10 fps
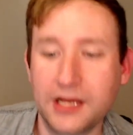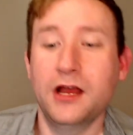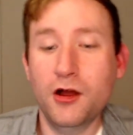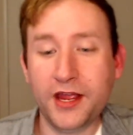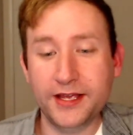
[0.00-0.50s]

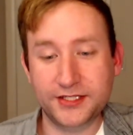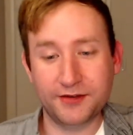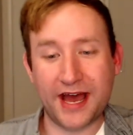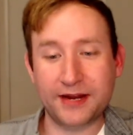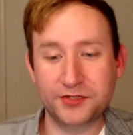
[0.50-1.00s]
Okay, so
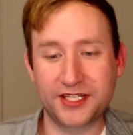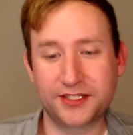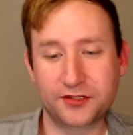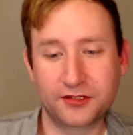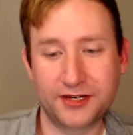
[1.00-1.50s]
Adam just
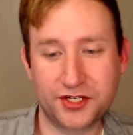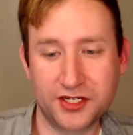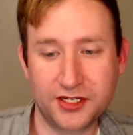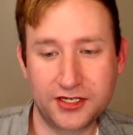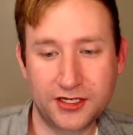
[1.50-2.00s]
answered the
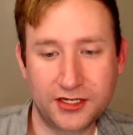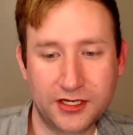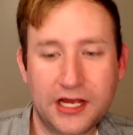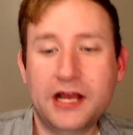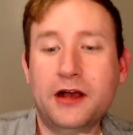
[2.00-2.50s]
question.
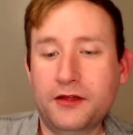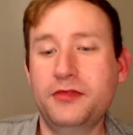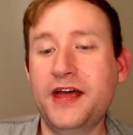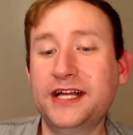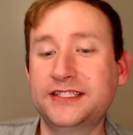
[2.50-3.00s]

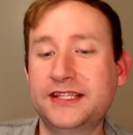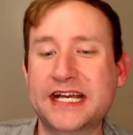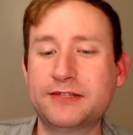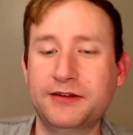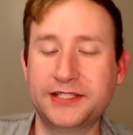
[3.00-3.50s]
That's
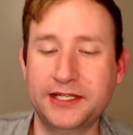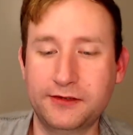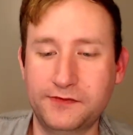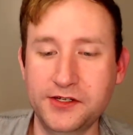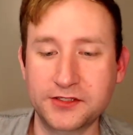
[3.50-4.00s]
where I was getting
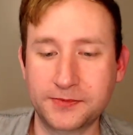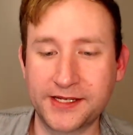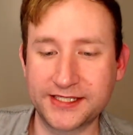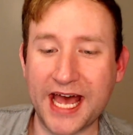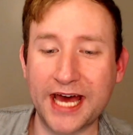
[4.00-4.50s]
confused
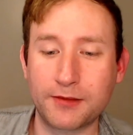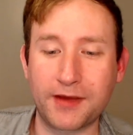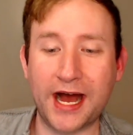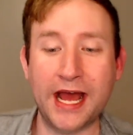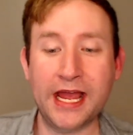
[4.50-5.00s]
because Adam,
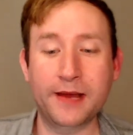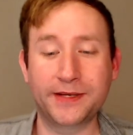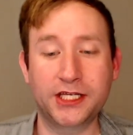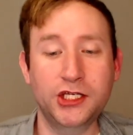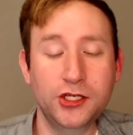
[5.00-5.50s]
I am a
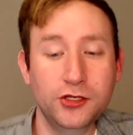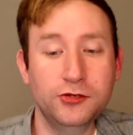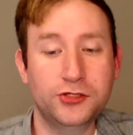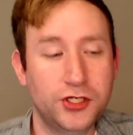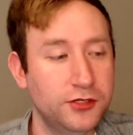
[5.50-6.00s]

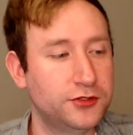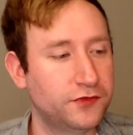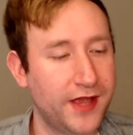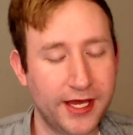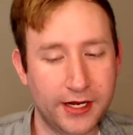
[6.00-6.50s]
huge
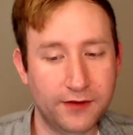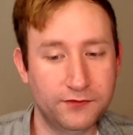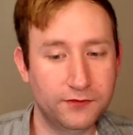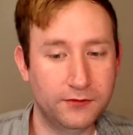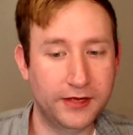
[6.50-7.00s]
fan of
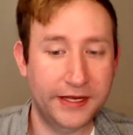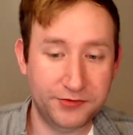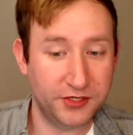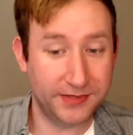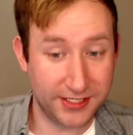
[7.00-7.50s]

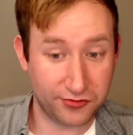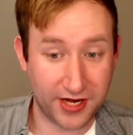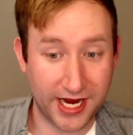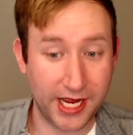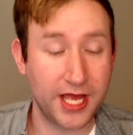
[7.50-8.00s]
MGP's
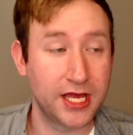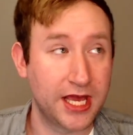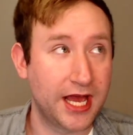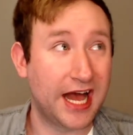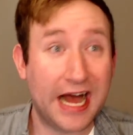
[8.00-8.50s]
rye.
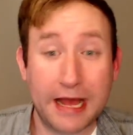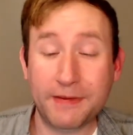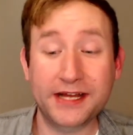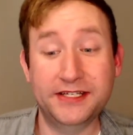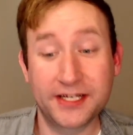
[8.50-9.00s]
I
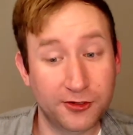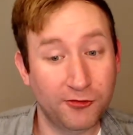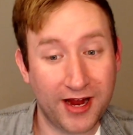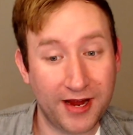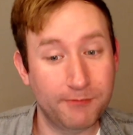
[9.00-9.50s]
buy Dickel
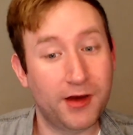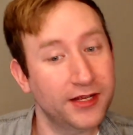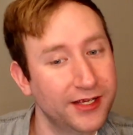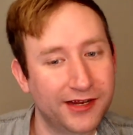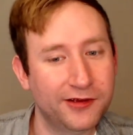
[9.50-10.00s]

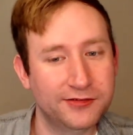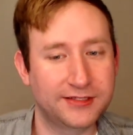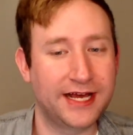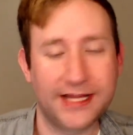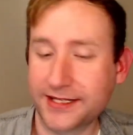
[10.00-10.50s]
Monica knows
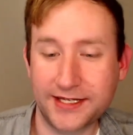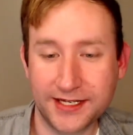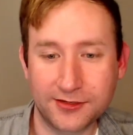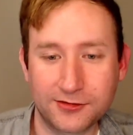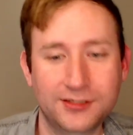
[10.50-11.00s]
I like the
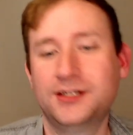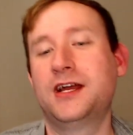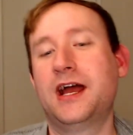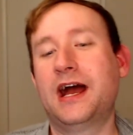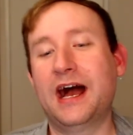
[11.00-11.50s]
Dickel.
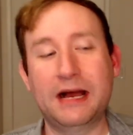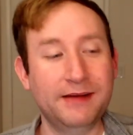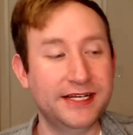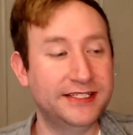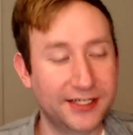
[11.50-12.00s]
I buy
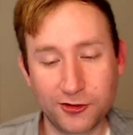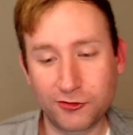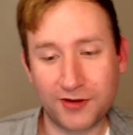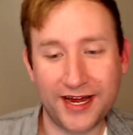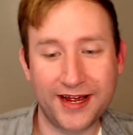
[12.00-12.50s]
Dickel
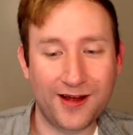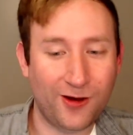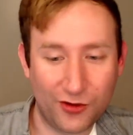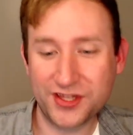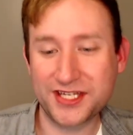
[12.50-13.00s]
rye
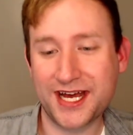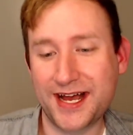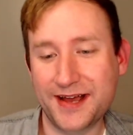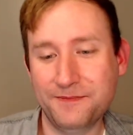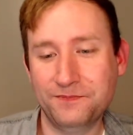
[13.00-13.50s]
all the
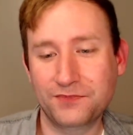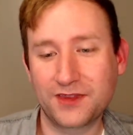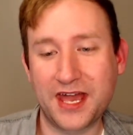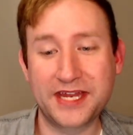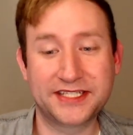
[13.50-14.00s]
time,
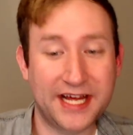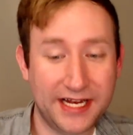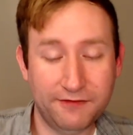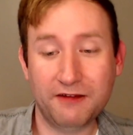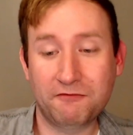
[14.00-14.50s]
and it's
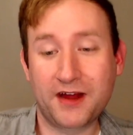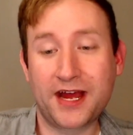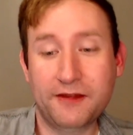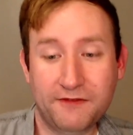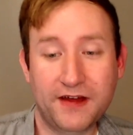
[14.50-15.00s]
95
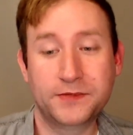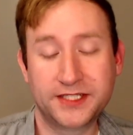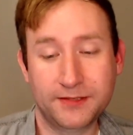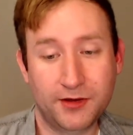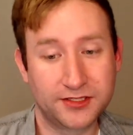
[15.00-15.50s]
rye,
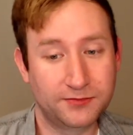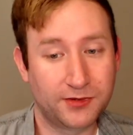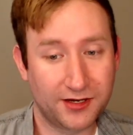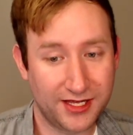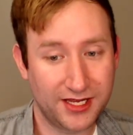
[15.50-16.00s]
5% malted
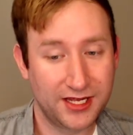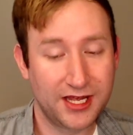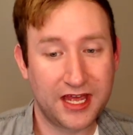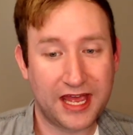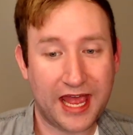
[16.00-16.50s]
barley,
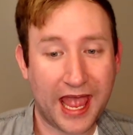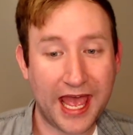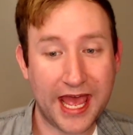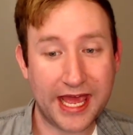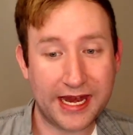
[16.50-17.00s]

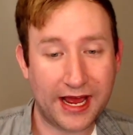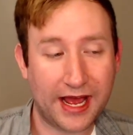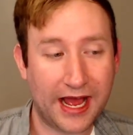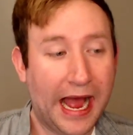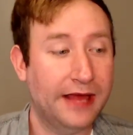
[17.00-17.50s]
and
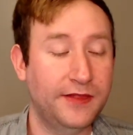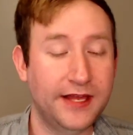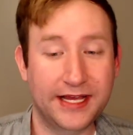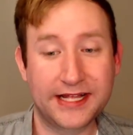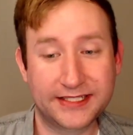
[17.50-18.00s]
I
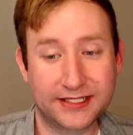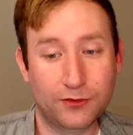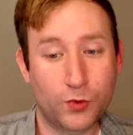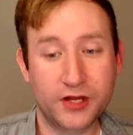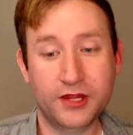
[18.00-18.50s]
think it's
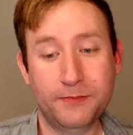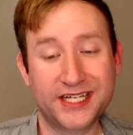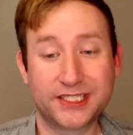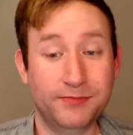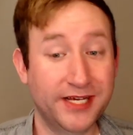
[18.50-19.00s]
one of the
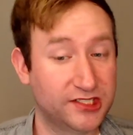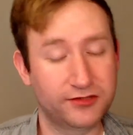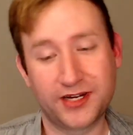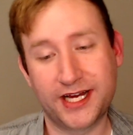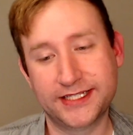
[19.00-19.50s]
best mixer
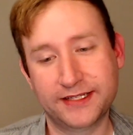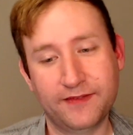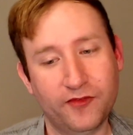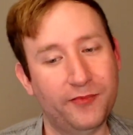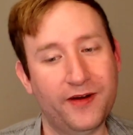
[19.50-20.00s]
ryes I've
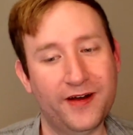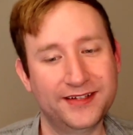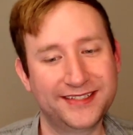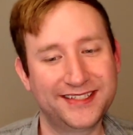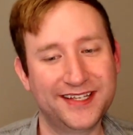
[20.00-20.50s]
ever bought.
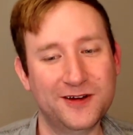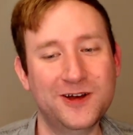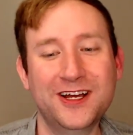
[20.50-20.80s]
So